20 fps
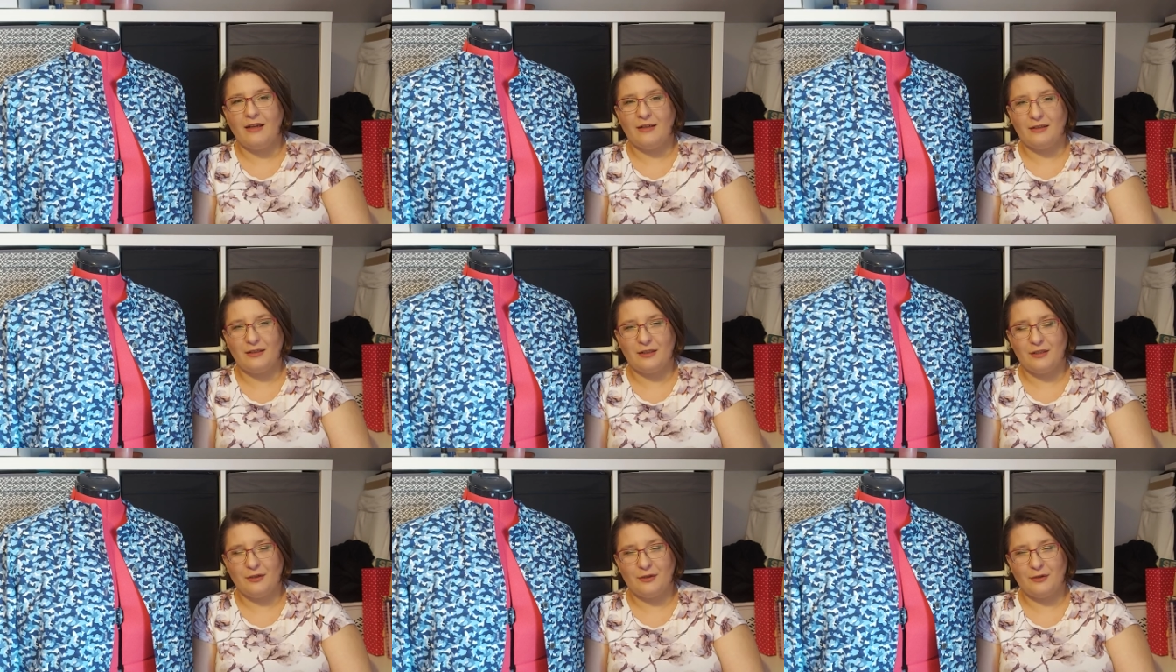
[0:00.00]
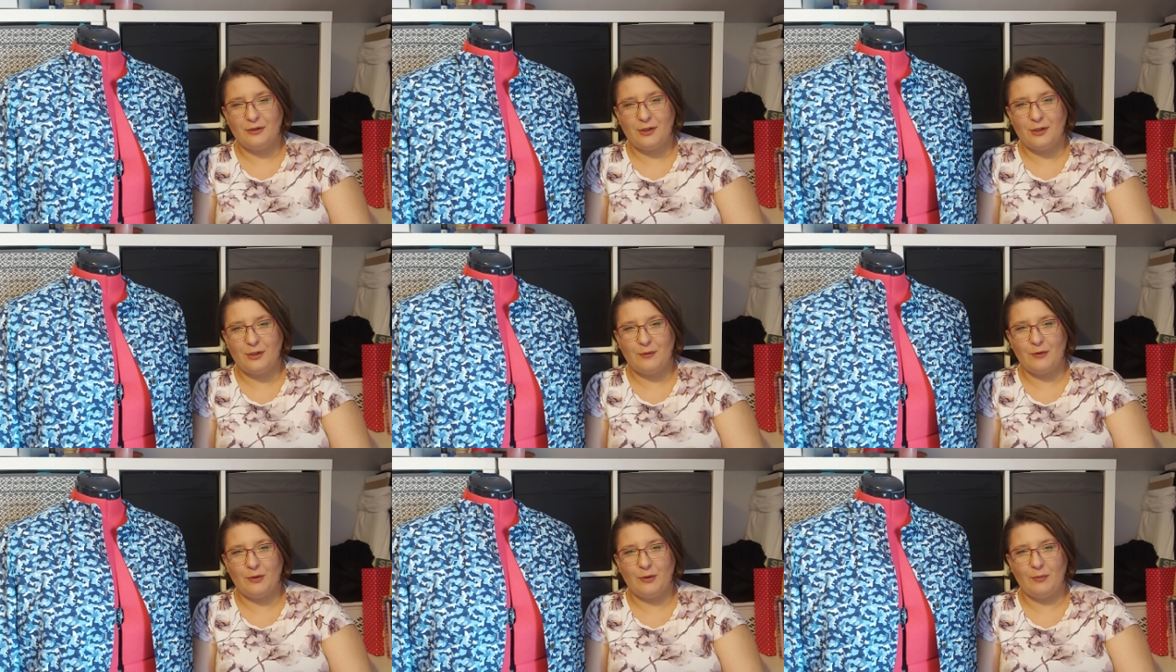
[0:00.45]
clean your
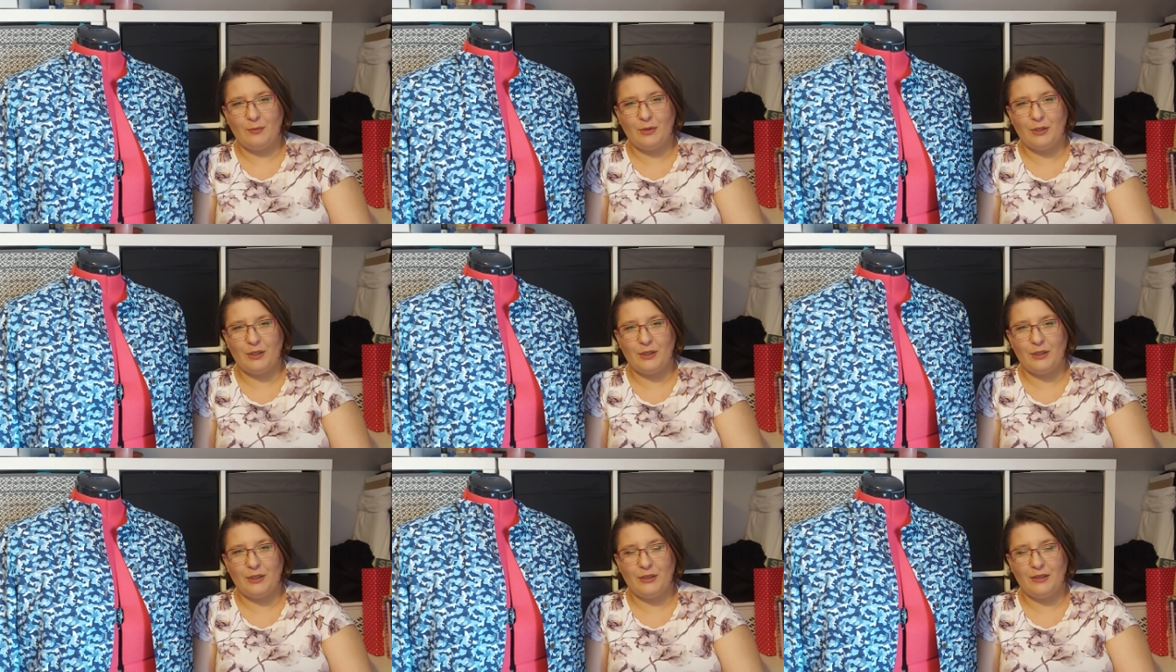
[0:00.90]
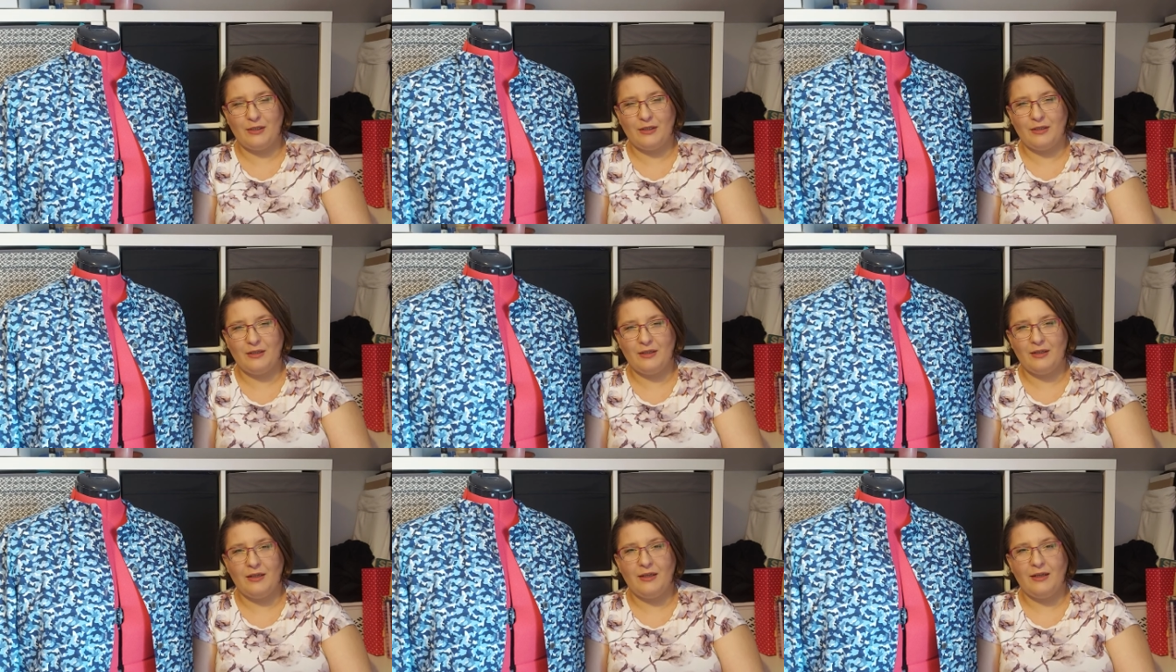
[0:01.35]
sewing machine
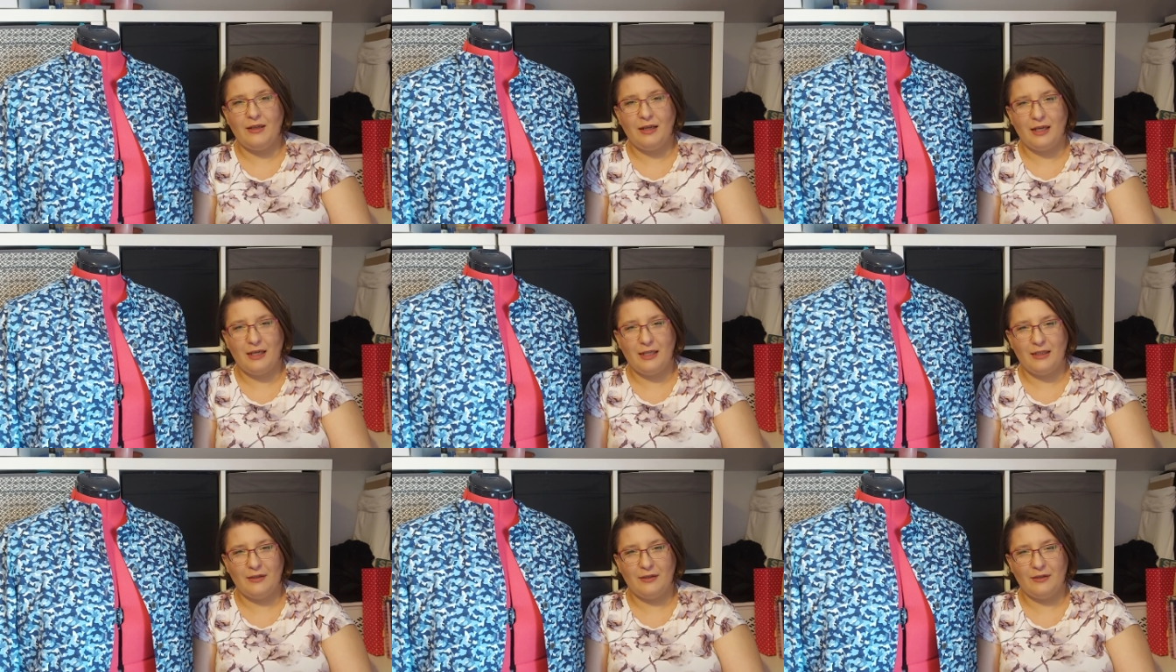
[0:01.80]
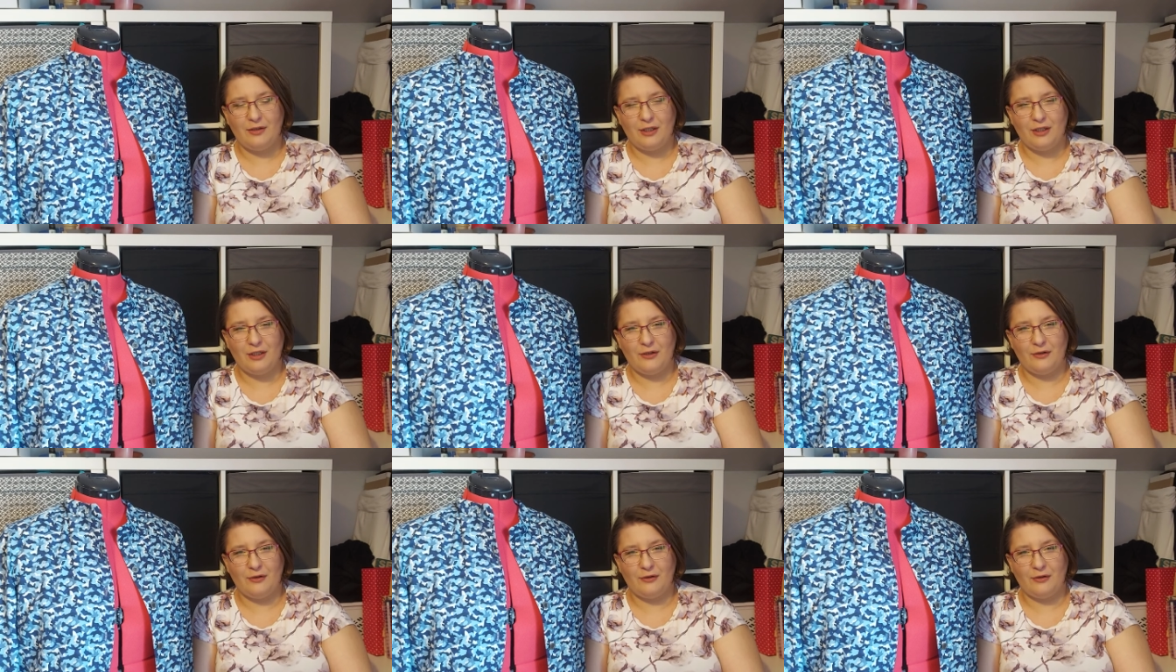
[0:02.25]
and
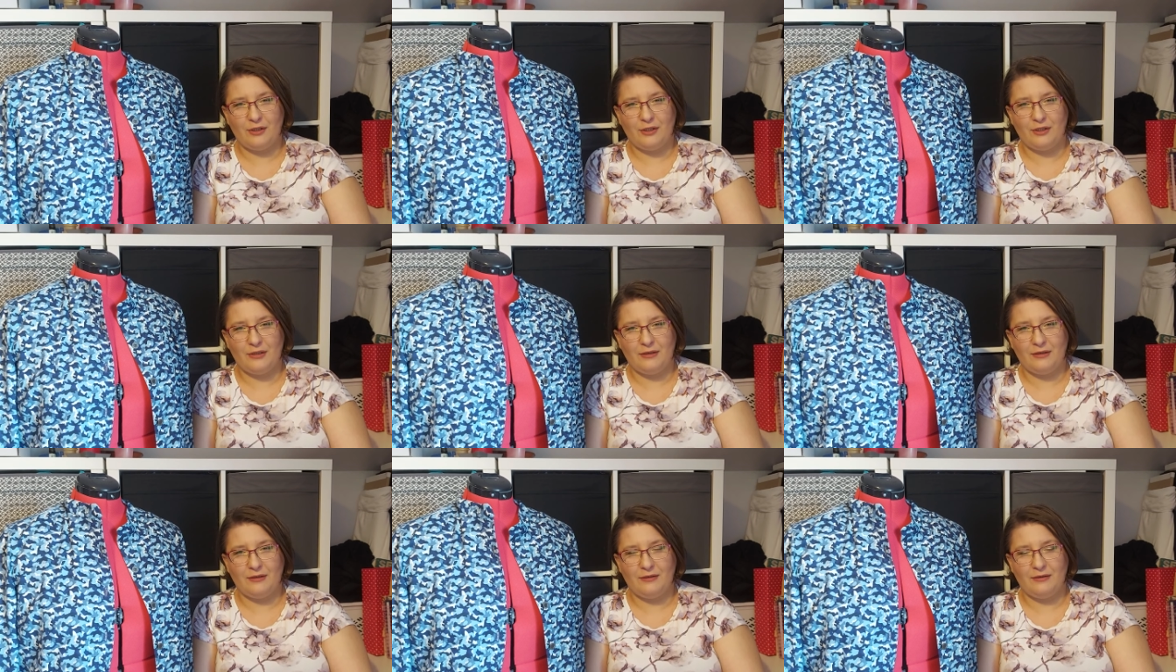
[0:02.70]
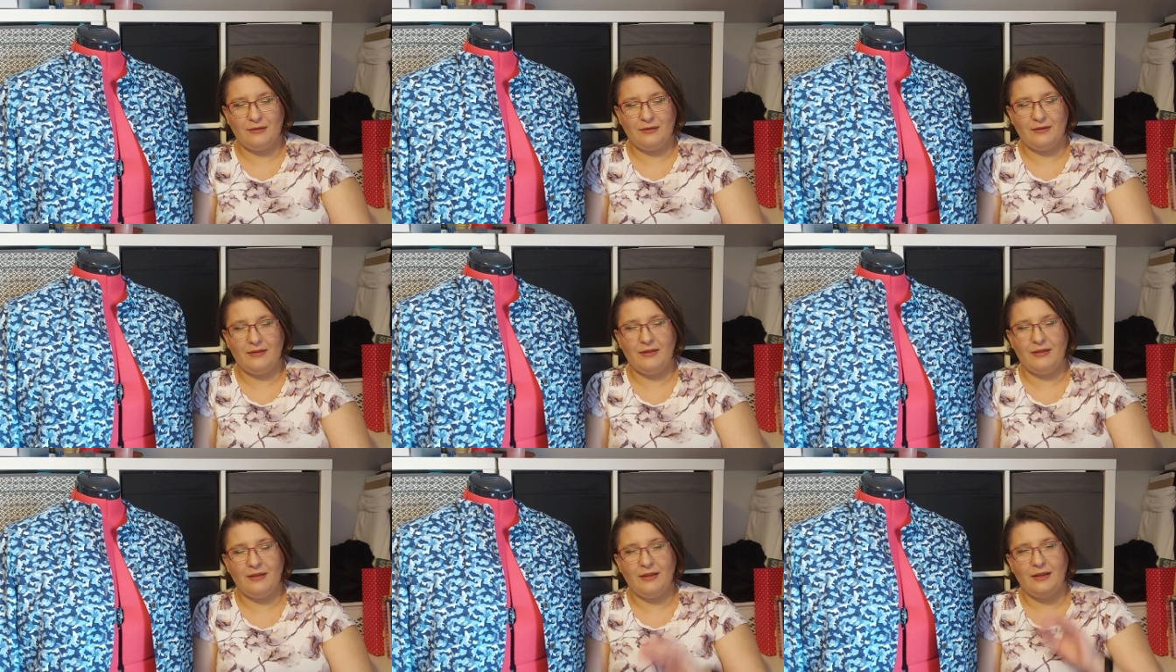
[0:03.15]
change your needle.
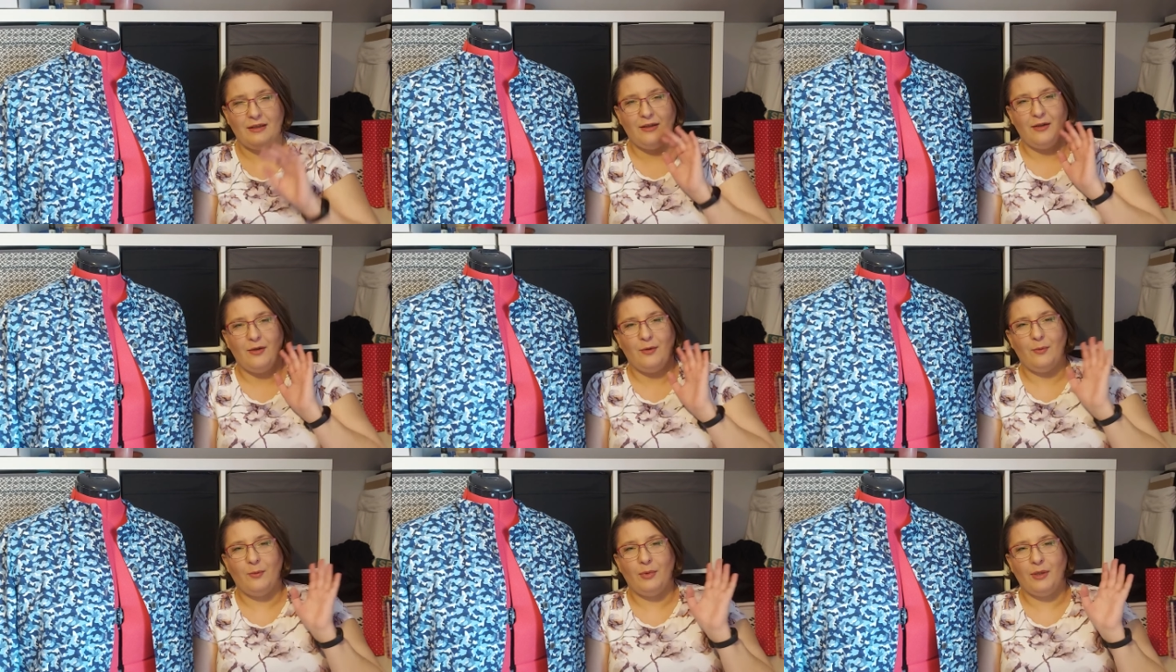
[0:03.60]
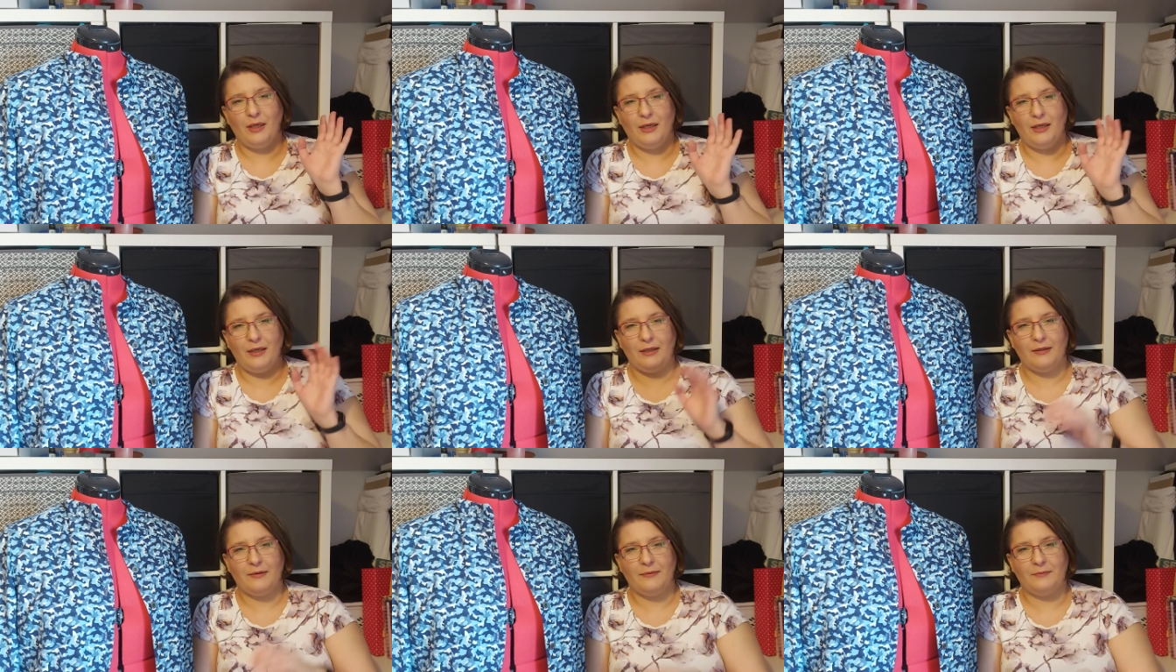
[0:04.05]

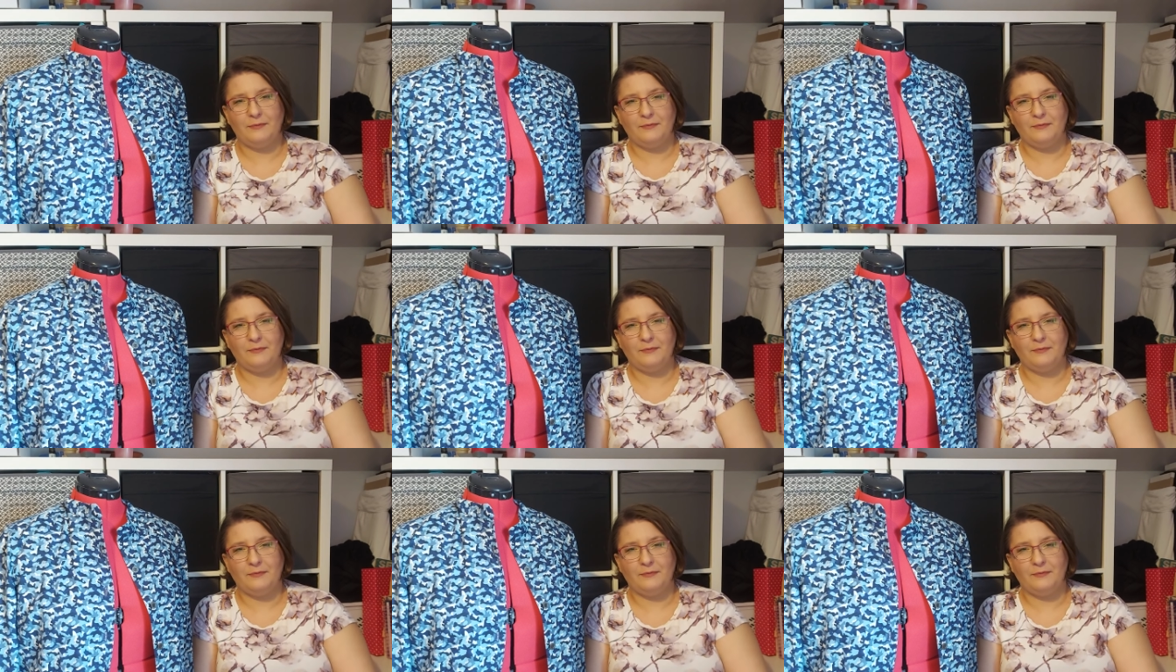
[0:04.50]
Bye!